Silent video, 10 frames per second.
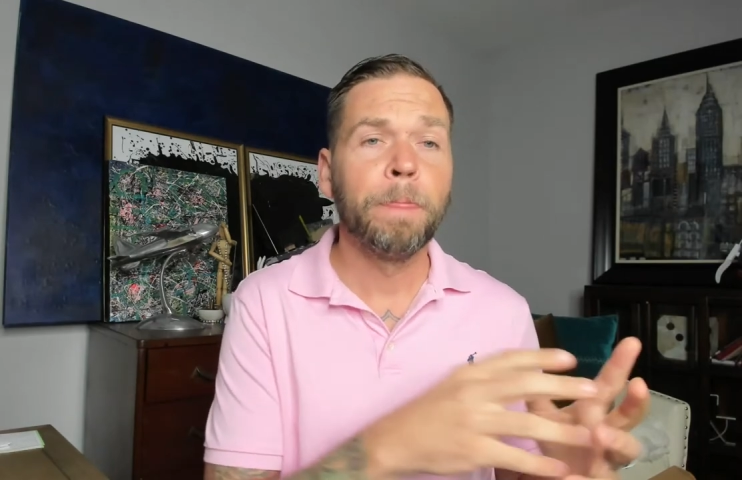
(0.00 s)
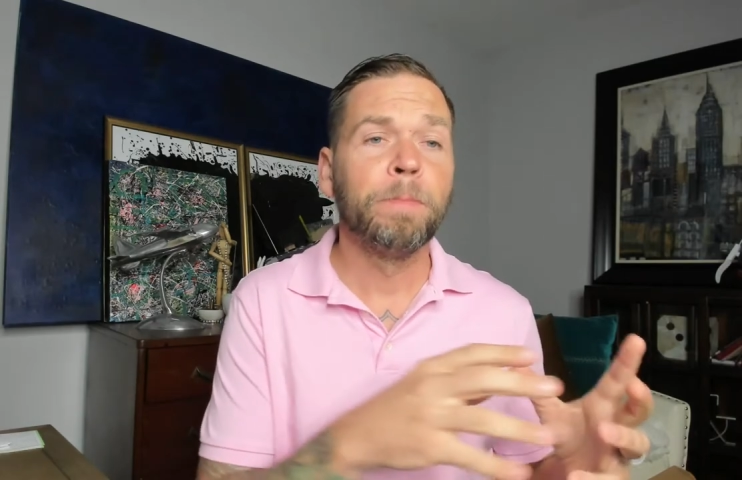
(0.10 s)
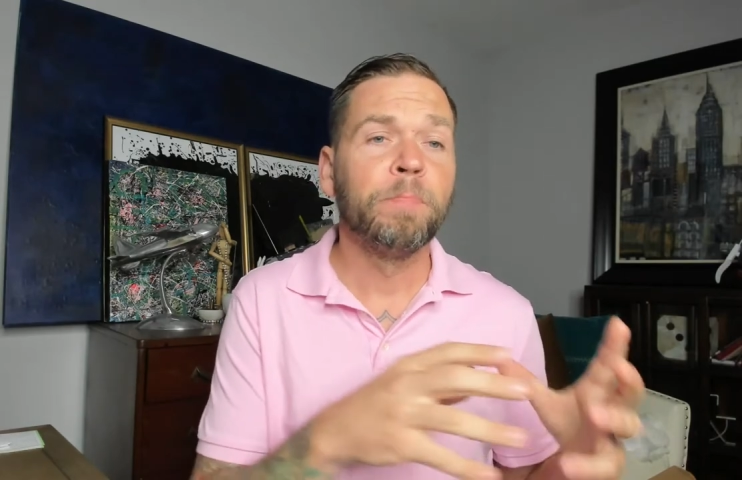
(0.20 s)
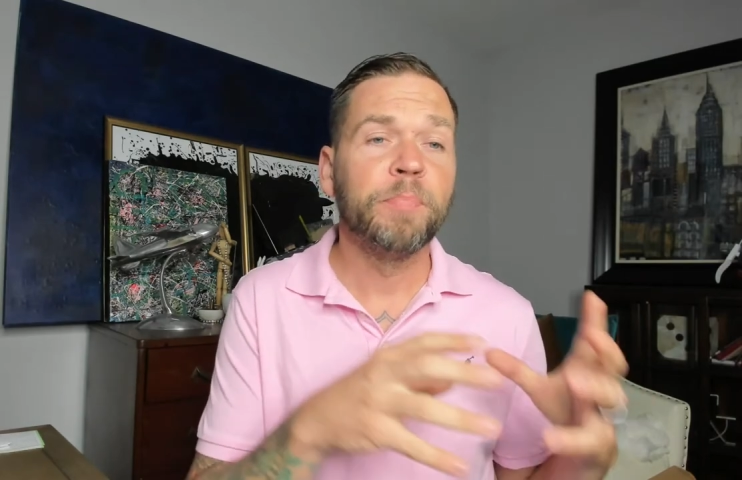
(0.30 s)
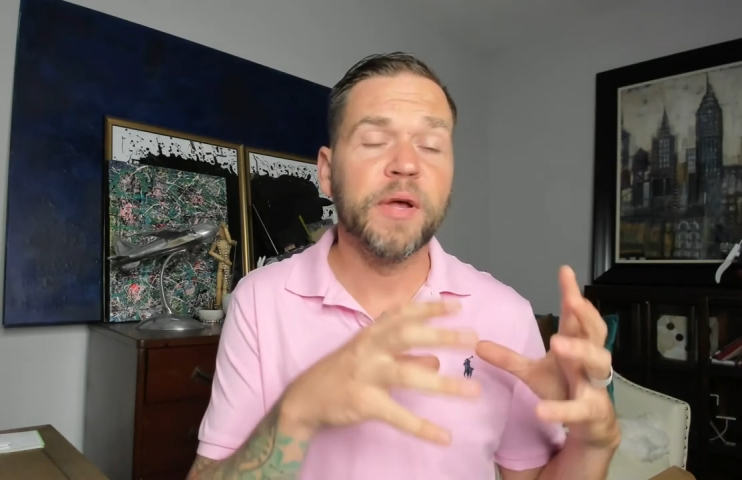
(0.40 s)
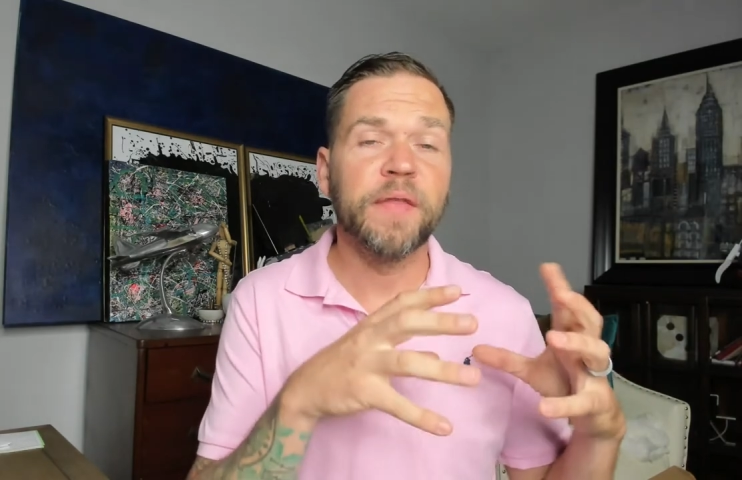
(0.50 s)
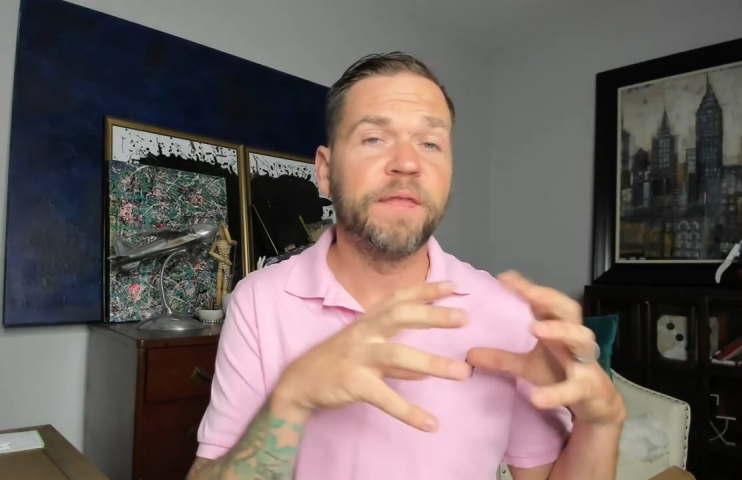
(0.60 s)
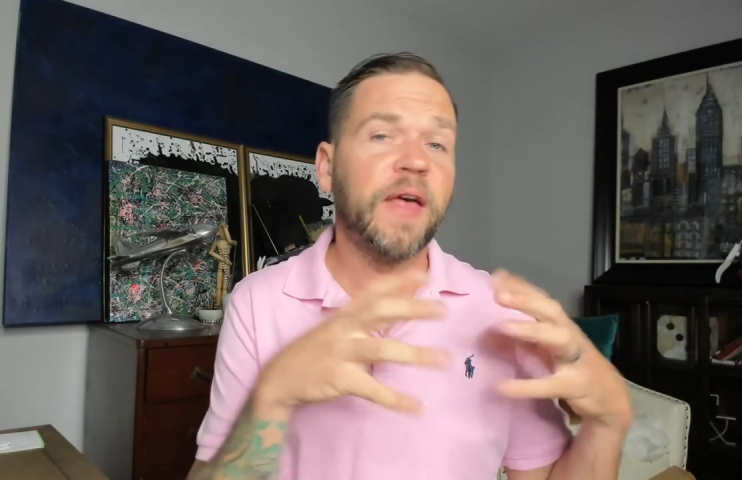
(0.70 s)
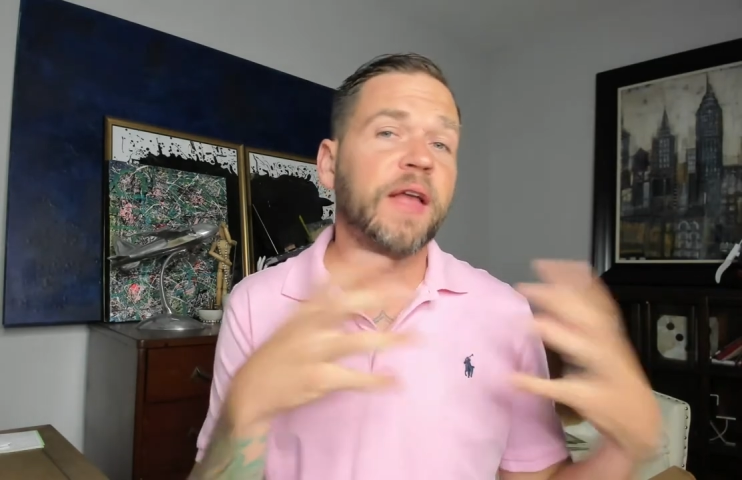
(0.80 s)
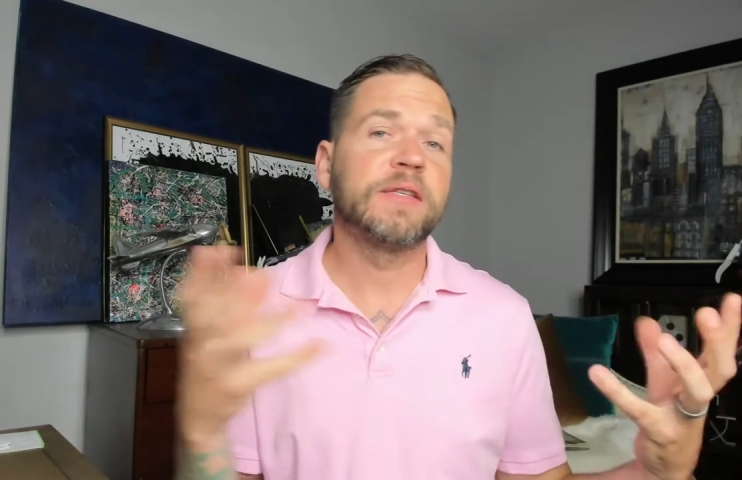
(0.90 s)
But
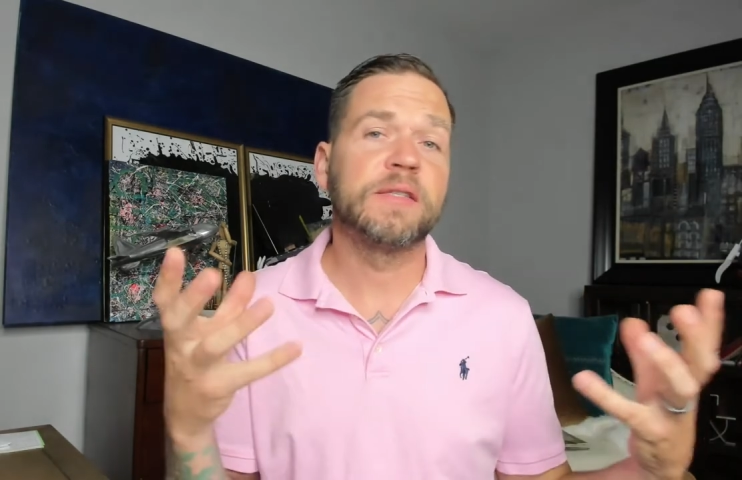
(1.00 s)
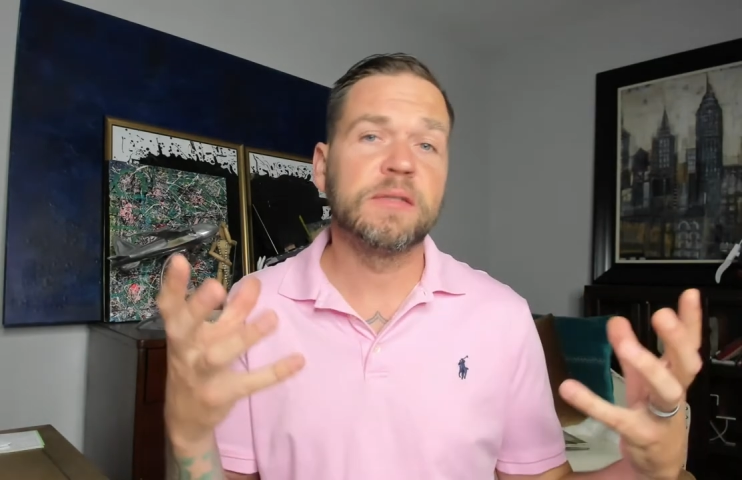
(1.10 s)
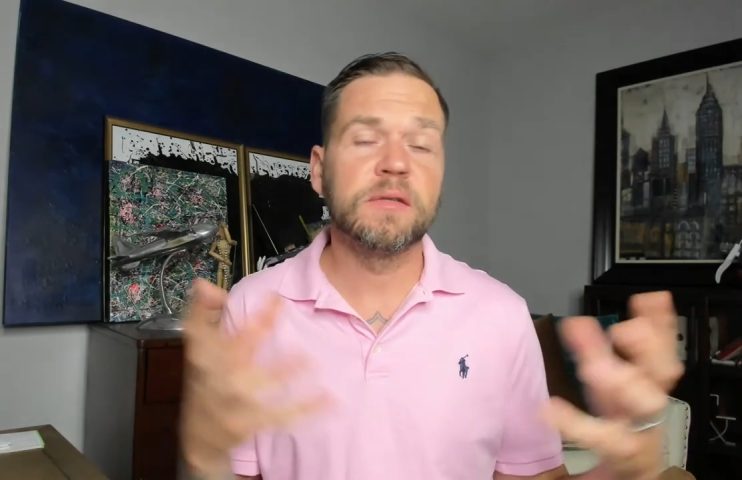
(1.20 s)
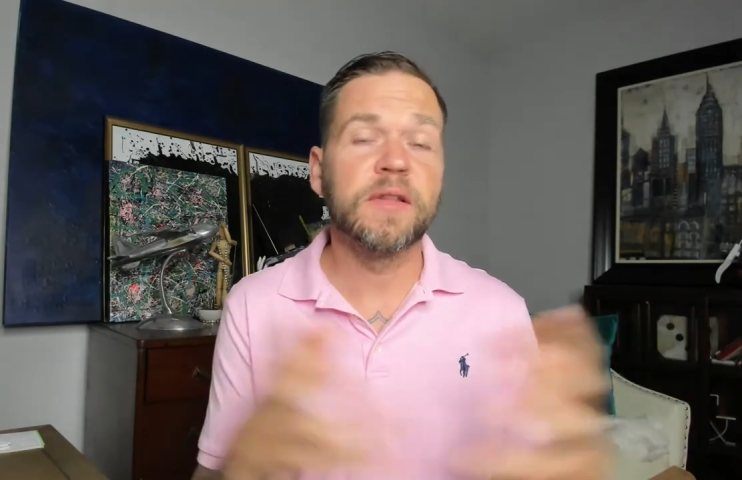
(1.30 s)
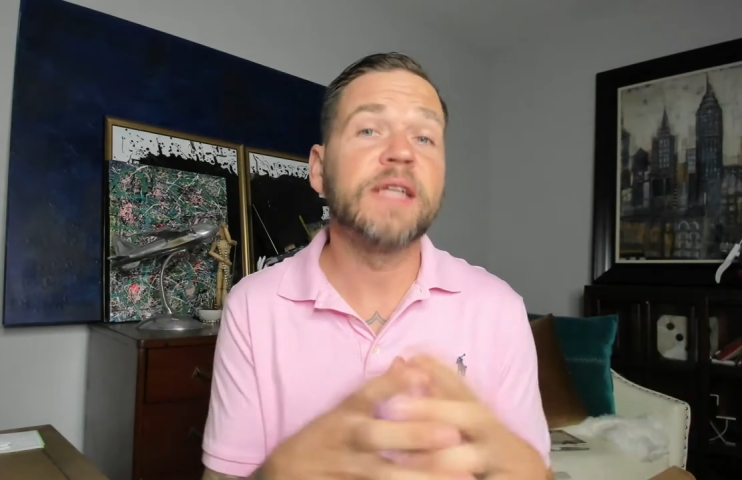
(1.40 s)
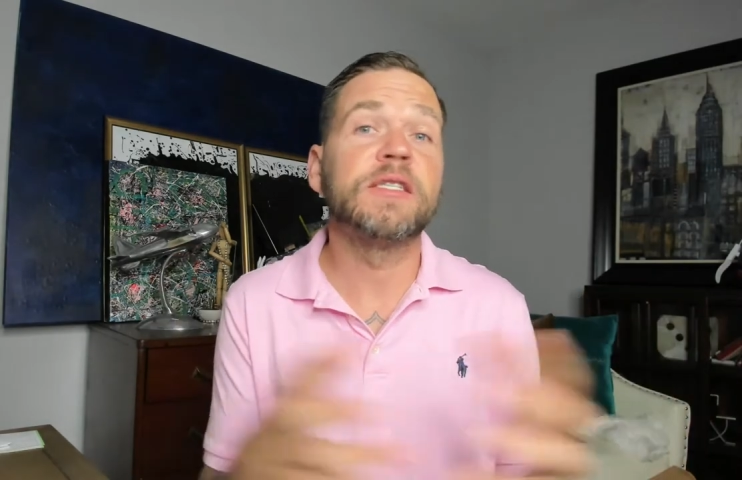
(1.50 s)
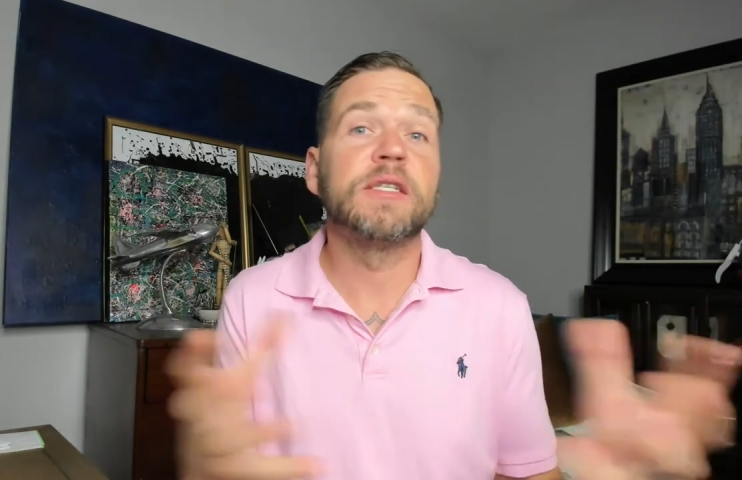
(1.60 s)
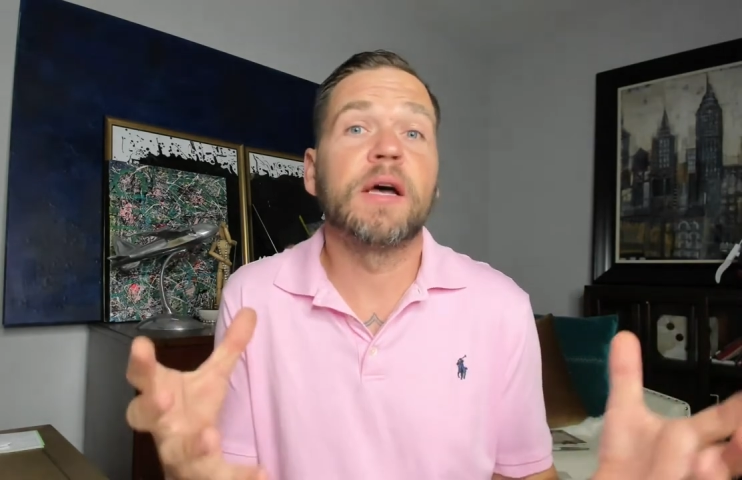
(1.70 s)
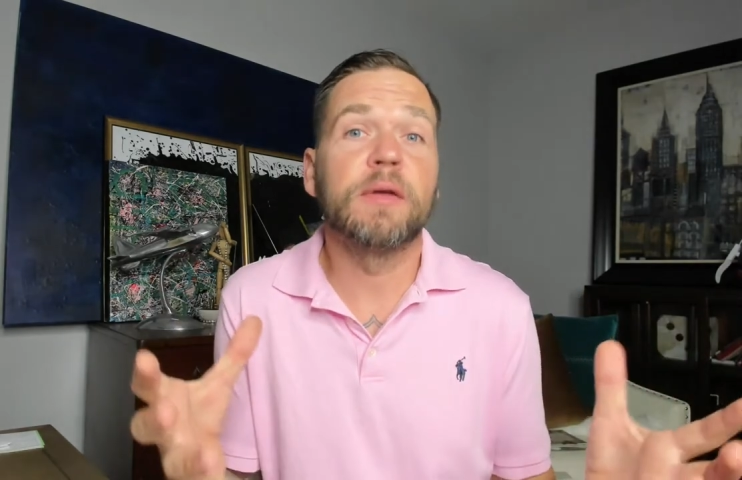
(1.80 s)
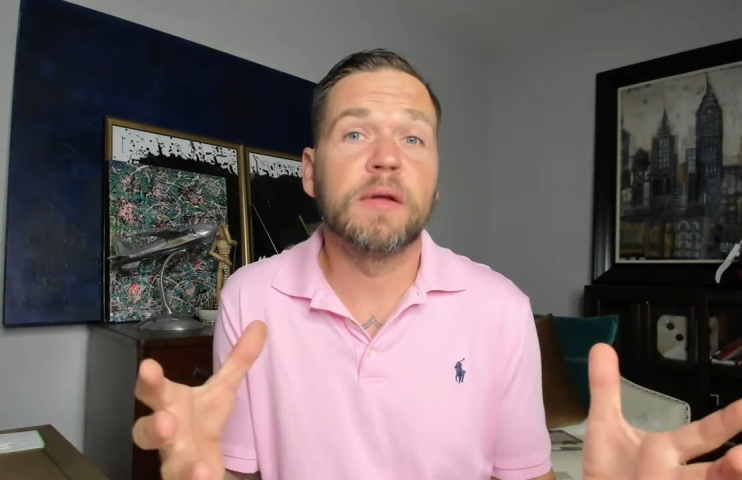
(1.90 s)
that's just
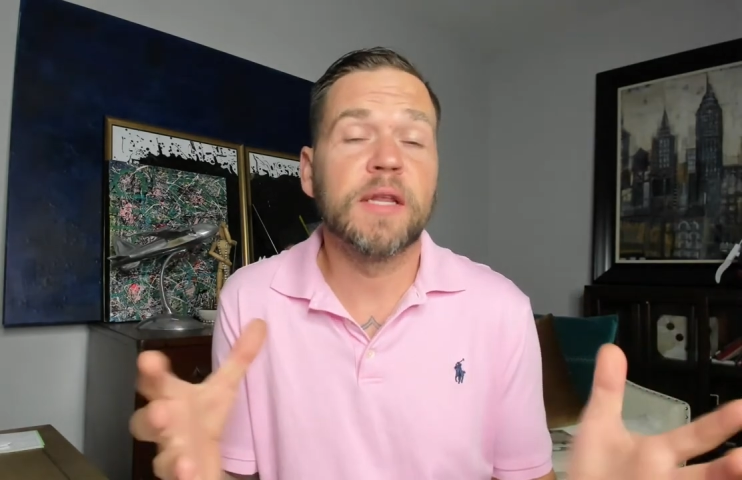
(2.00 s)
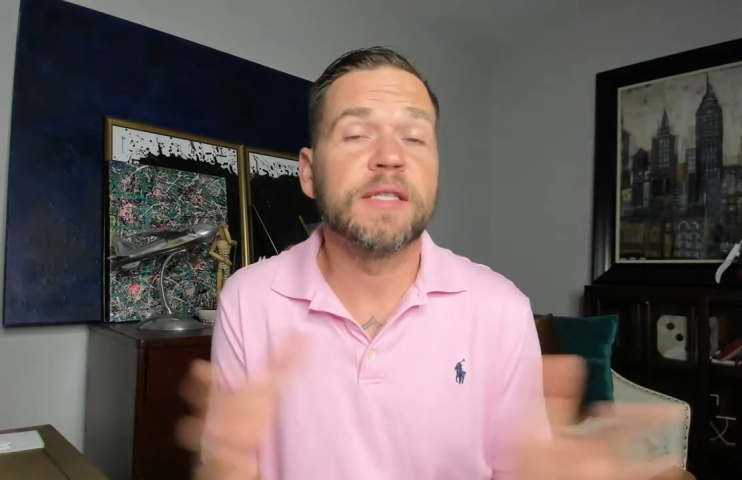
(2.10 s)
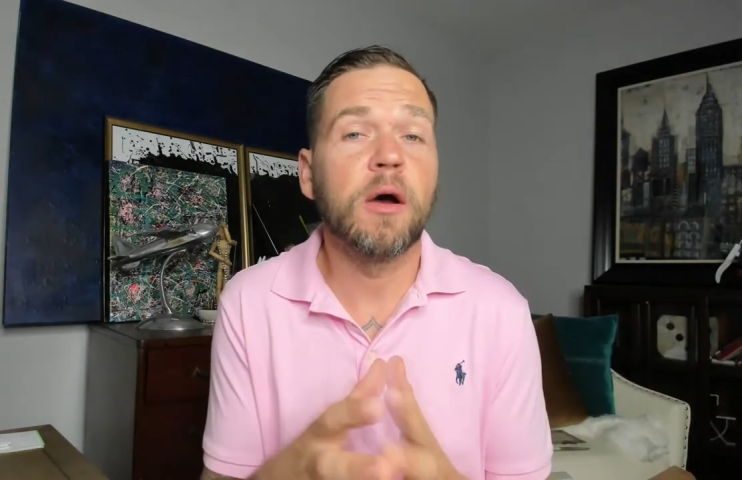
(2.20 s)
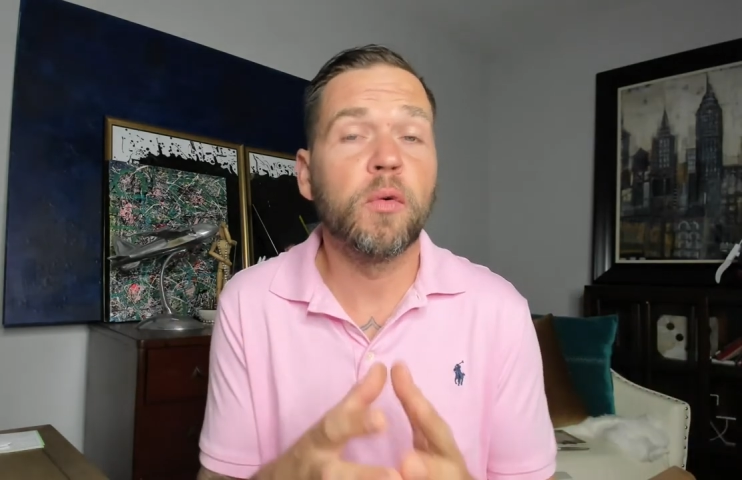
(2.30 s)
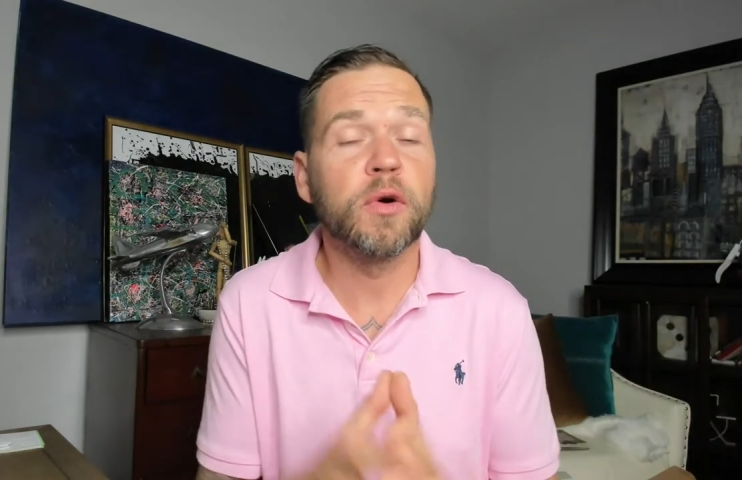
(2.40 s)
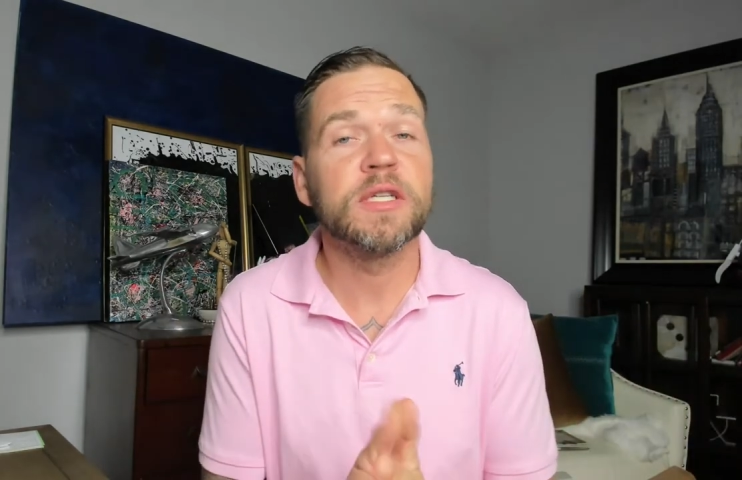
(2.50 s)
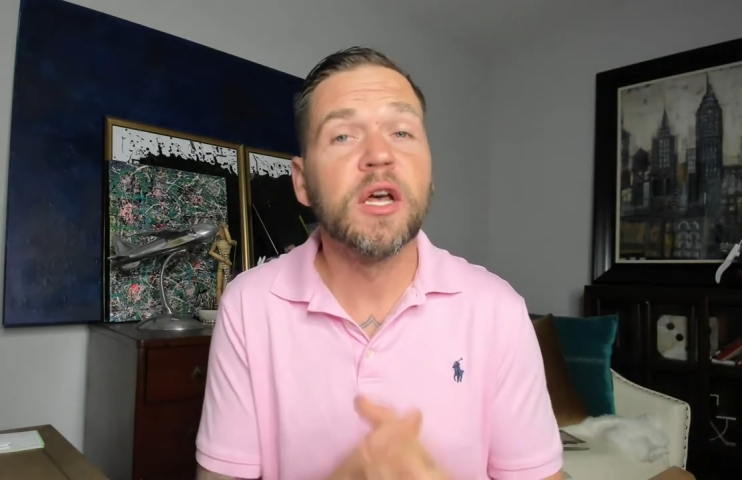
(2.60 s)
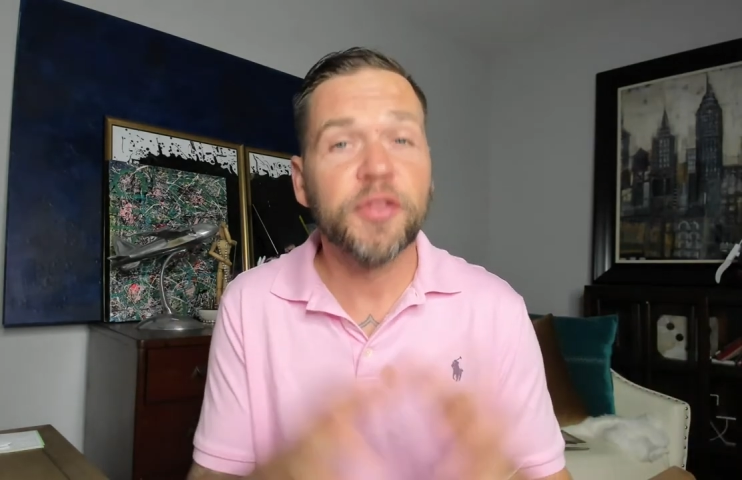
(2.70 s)
how it works.